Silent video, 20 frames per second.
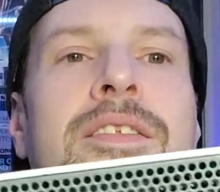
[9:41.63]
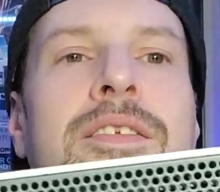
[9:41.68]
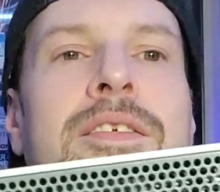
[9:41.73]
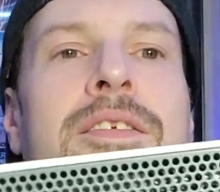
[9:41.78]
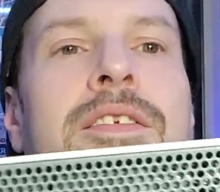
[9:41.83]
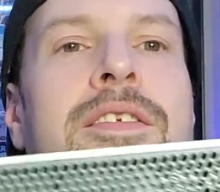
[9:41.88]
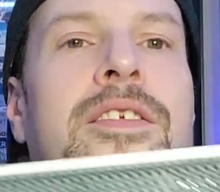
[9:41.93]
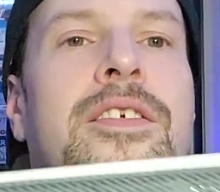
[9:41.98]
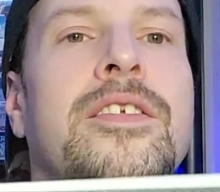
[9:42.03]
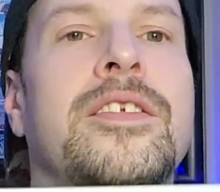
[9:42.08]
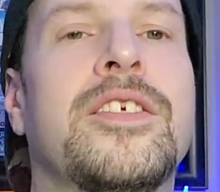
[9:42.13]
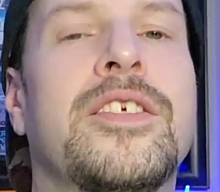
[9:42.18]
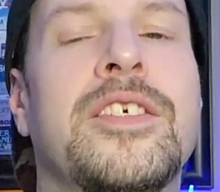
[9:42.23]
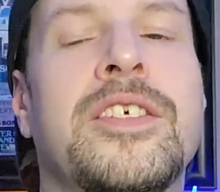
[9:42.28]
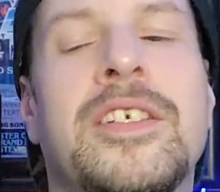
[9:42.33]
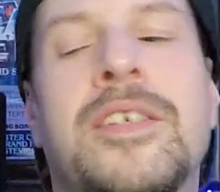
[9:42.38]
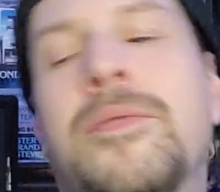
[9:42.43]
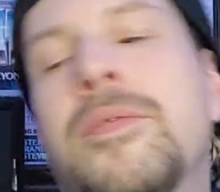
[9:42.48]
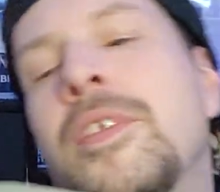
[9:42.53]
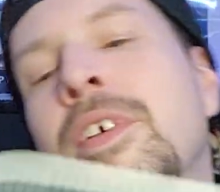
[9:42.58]
Dun, dun,
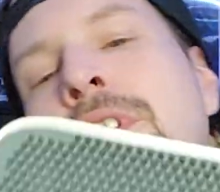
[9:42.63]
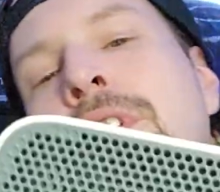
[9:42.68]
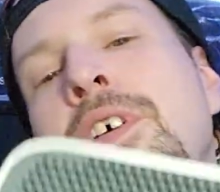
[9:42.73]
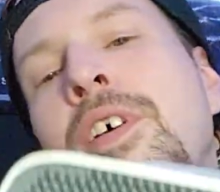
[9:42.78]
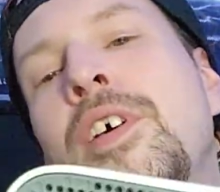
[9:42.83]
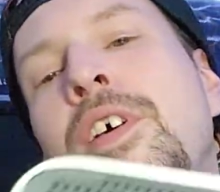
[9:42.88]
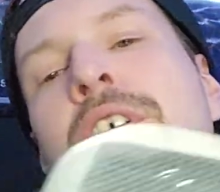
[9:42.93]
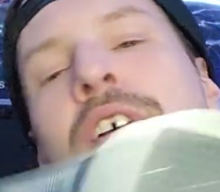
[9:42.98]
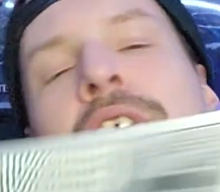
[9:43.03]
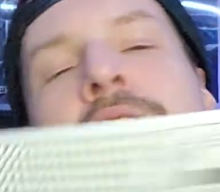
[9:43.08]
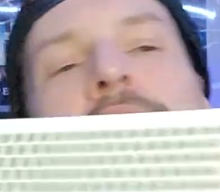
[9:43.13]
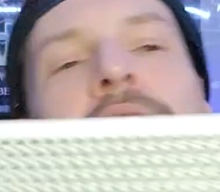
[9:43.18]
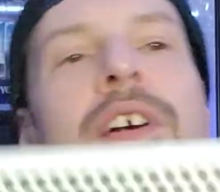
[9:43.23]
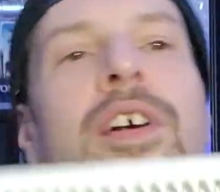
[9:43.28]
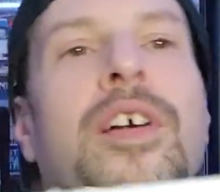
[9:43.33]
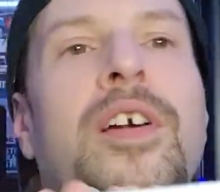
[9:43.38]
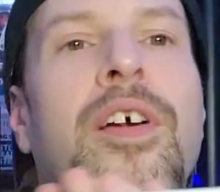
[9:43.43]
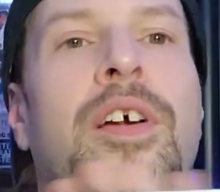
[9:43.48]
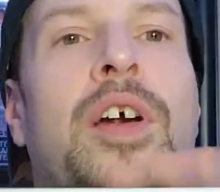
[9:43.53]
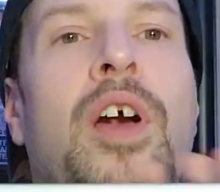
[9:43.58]
dun,
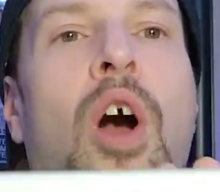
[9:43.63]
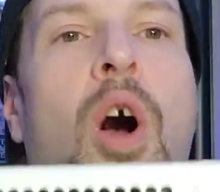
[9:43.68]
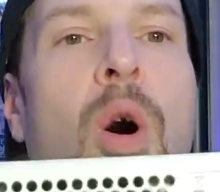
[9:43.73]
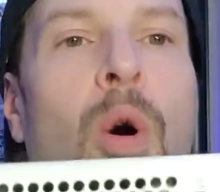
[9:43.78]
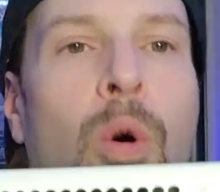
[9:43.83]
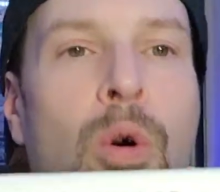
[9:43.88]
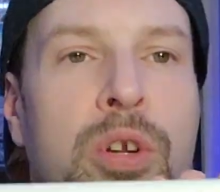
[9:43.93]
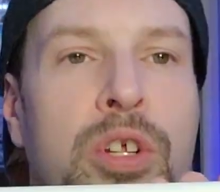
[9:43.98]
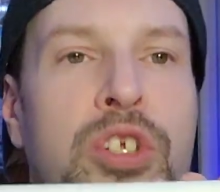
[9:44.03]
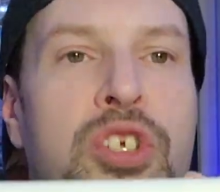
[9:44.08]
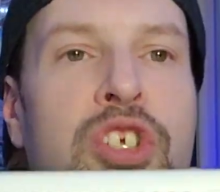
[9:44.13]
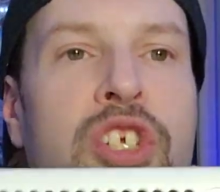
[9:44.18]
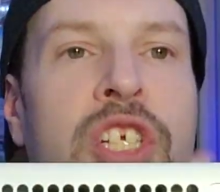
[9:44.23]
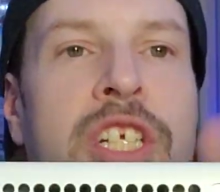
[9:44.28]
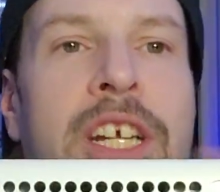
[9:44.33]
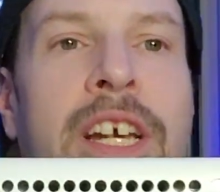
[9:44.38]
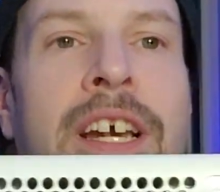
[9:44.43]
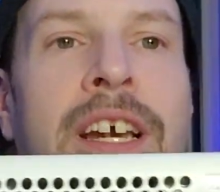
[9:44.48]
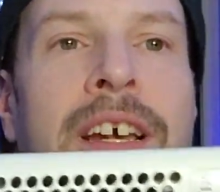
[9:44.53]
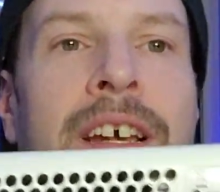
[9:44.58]
Old as
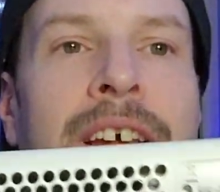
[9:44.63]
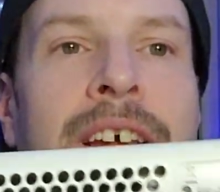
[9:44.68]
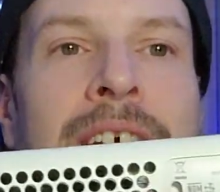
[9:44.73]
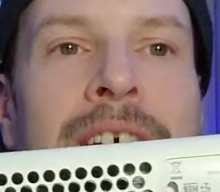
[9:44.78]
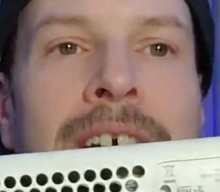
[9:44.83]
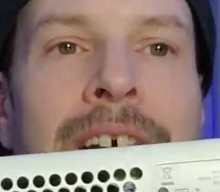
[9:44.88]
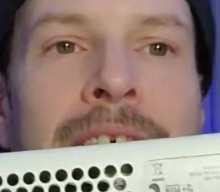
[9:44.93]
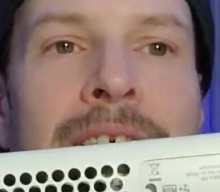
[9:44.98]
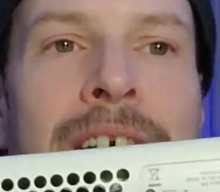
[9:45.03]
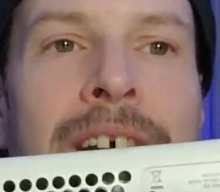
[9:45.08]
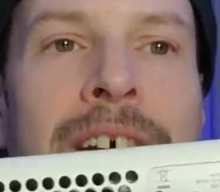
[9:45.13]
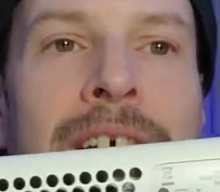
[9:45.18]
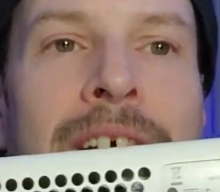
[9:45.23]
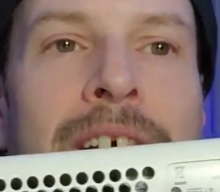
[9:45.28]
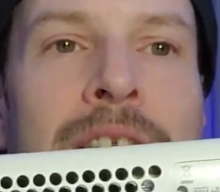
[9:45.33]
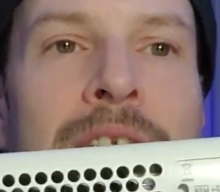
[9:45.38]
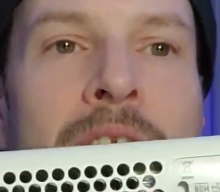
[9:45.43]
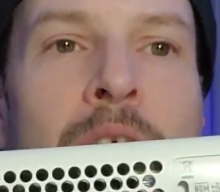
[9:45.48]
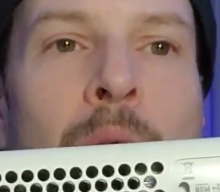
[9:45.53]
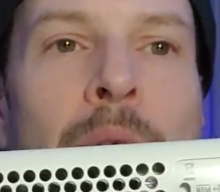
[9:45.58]
shit.
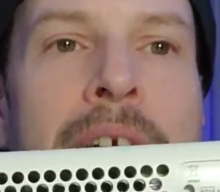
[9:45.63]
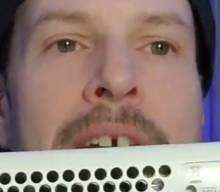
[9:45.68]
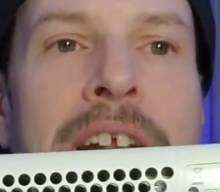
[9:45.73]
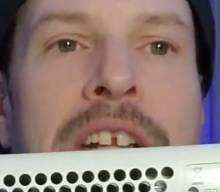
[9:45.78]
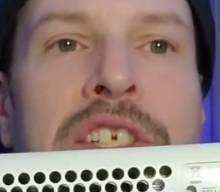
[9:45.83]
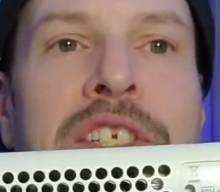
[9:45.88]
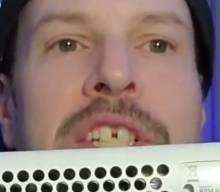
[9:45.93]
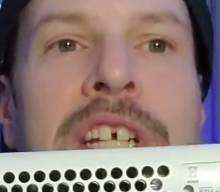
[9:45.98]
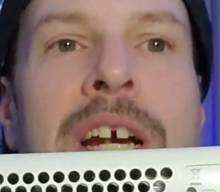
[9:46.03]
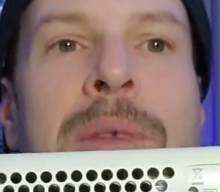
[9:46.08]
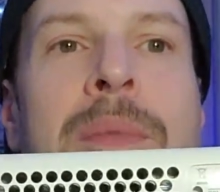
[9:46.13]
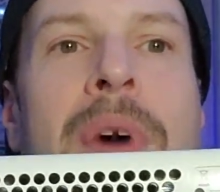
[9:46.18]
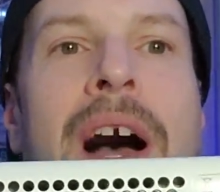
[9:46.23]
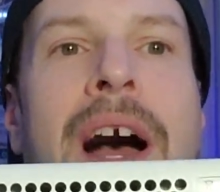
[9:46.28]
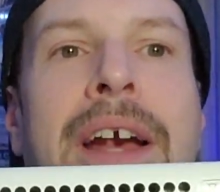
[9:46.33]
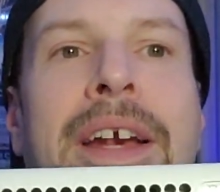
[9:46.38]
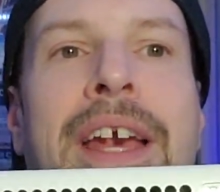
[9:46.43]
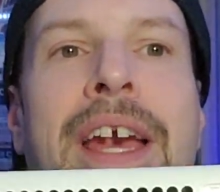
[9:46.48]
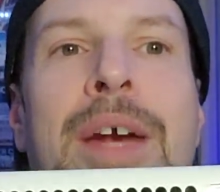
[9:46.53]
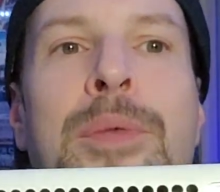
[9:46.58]
No
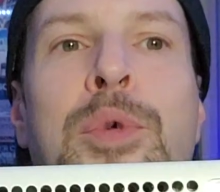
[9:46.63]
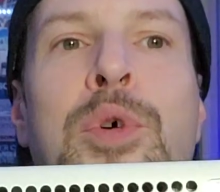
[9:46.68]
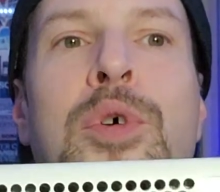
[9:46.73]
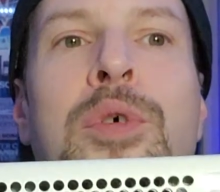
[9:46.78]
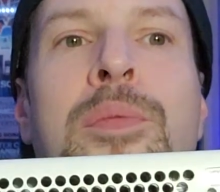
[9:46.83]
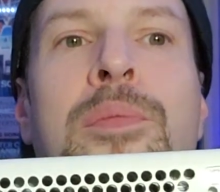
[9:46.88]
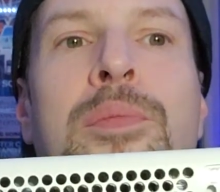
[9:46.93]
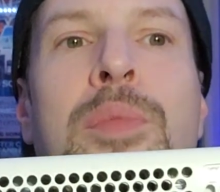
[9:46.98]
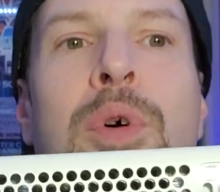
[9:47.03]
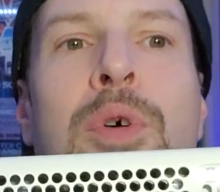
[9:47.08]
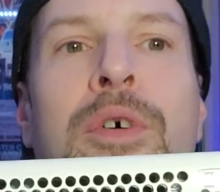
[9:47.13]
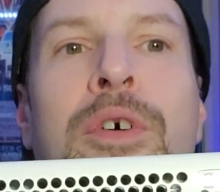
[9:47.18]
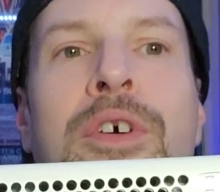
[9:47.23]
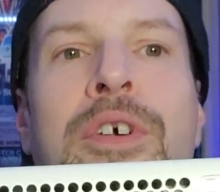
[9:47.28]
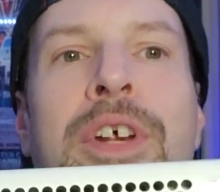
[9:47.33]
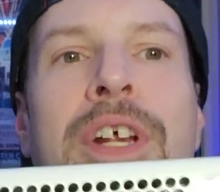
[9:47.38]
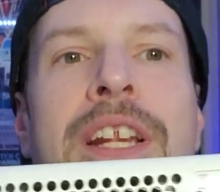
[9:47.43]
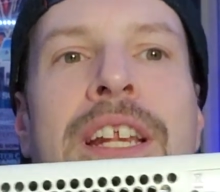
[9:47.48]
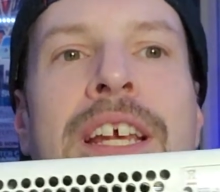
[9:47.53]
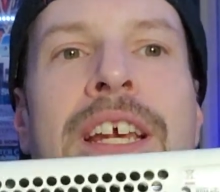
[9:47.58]
HDMI cable port
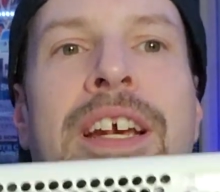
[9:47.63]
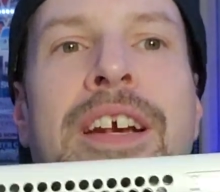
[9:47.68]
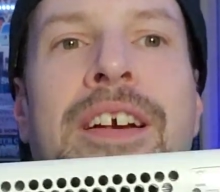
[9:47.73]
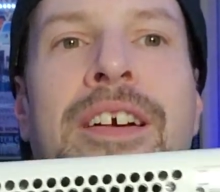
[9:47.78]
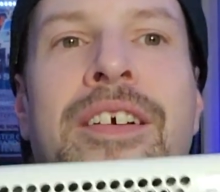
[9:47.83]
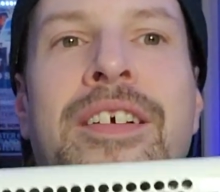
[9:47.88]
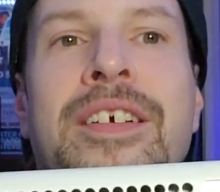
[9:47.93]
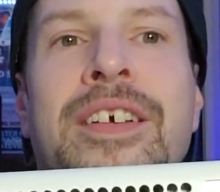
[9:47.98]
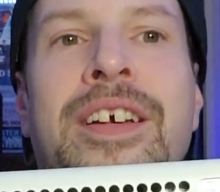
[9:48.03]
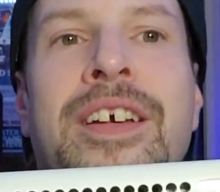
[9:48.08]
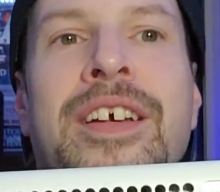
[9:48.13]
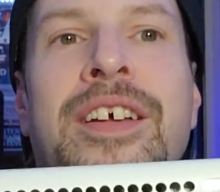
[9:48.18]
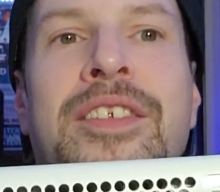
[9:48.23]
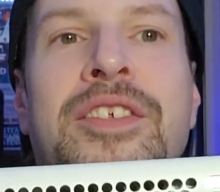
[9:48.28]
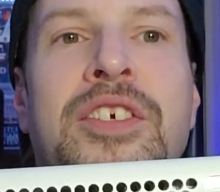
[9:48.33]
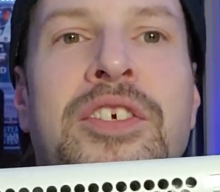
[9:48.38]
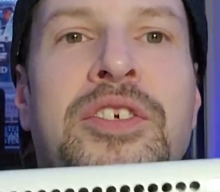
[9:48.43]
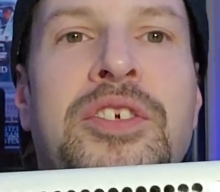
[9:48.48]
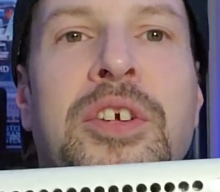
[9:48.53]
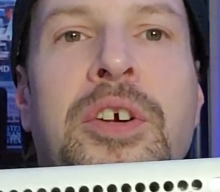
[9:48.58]
in here.
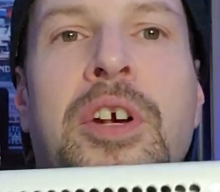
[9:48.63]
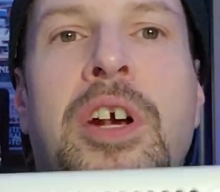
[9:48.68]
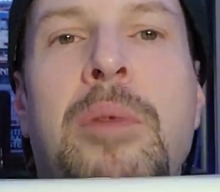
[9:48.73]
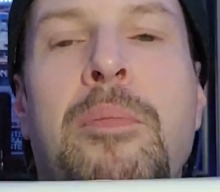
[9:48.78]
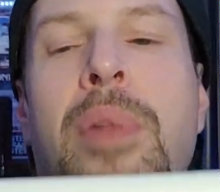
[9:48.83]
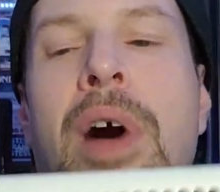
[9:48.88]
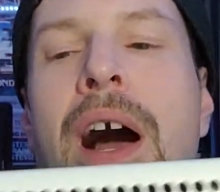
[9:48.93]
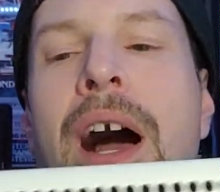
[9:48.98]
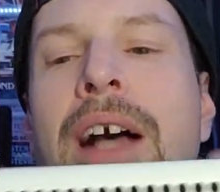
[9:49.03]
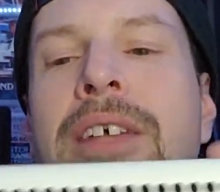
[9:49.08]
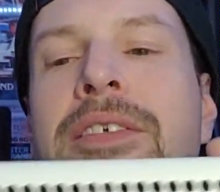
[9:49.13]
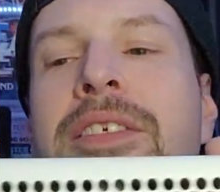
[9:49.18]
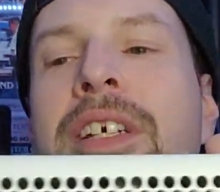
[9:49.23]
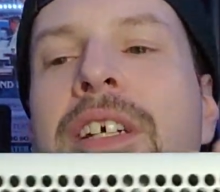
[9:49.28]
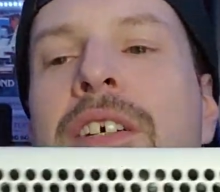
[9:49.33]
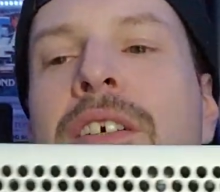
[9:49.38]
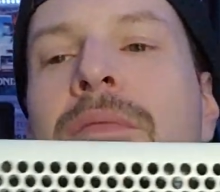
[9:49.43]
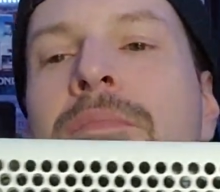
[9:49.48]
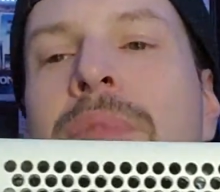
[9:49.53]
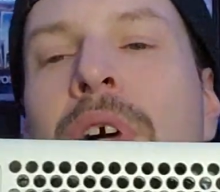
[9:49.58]
Just your
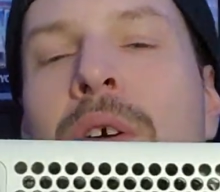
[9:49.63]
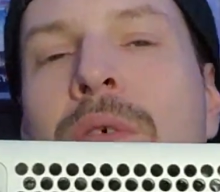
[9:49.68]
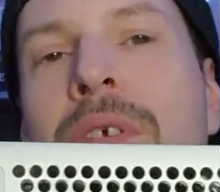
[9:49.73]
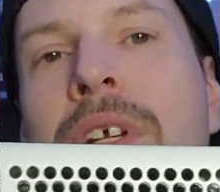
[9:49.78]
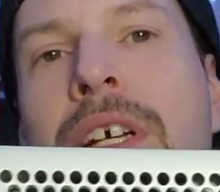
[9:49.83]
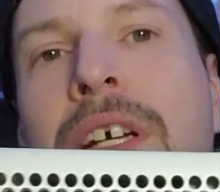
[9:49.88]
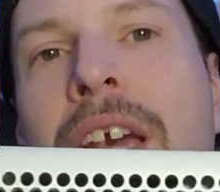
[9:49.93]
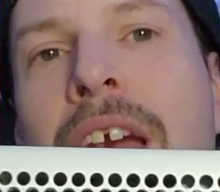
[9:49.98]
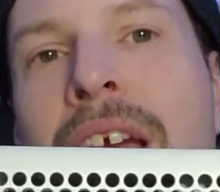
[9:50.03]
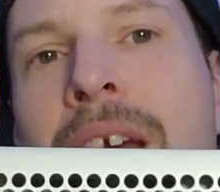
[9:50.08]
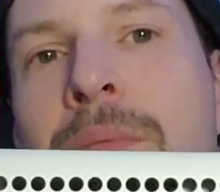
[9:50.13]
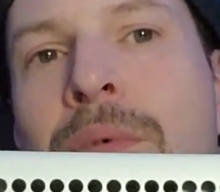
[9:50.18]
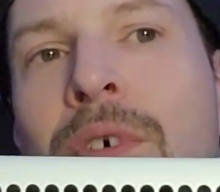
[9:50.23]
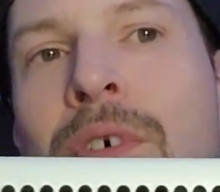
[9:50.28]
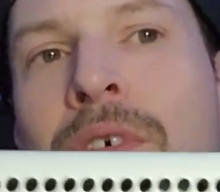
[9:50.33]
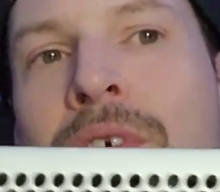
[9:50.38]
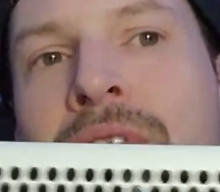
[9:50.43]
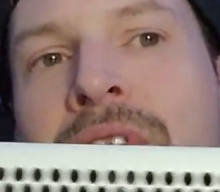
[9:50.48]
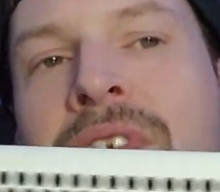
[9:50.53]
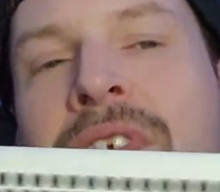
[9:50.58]
composite component
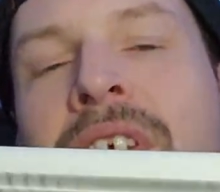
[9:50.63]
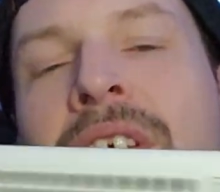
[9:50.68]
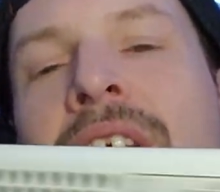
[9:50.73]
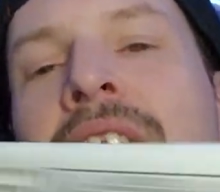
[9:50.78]
cables.